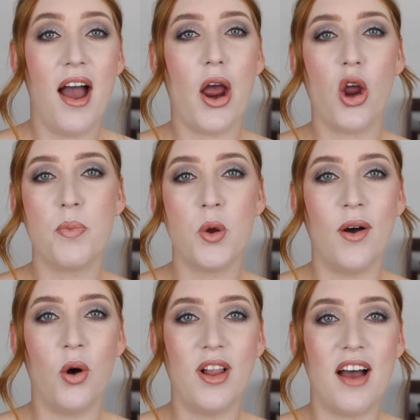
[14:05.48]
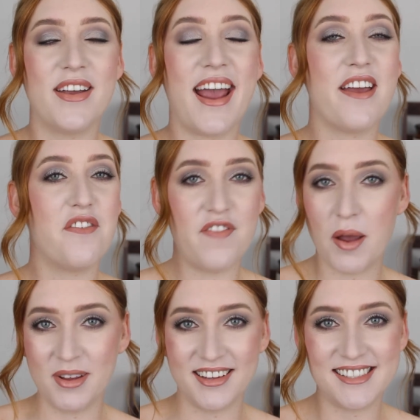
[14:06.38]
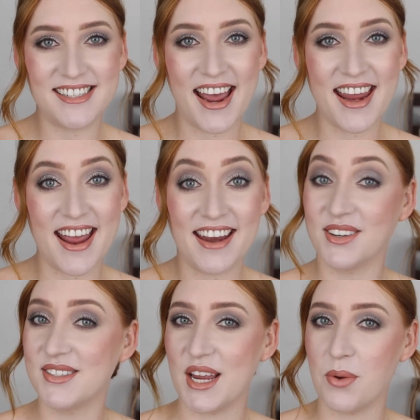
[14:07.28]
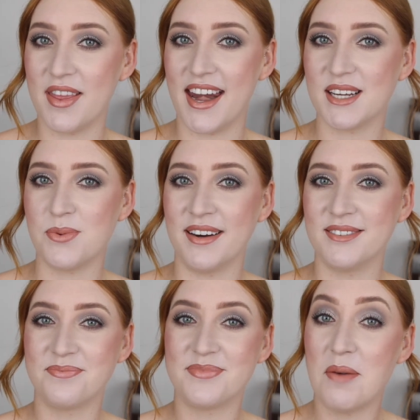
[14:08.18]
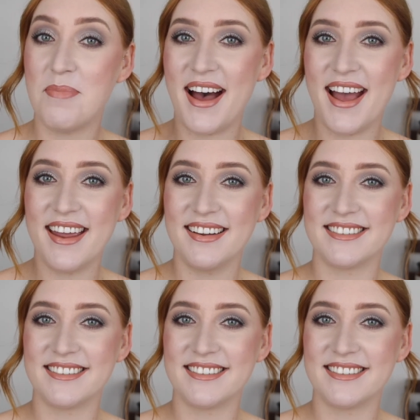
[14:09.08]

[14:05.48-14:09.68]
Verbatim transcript: I hope you are all having a fabulous day and I'll see you in the next one. Bye!